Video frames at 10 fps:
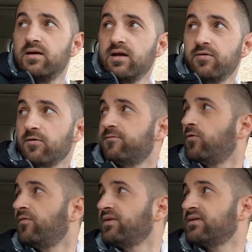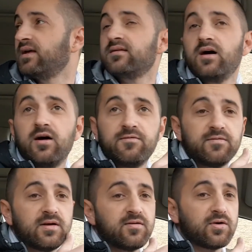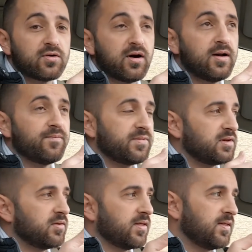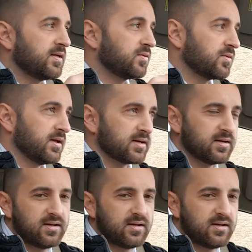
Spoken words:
You're a fool if you say stuff, you're not. So they think they're like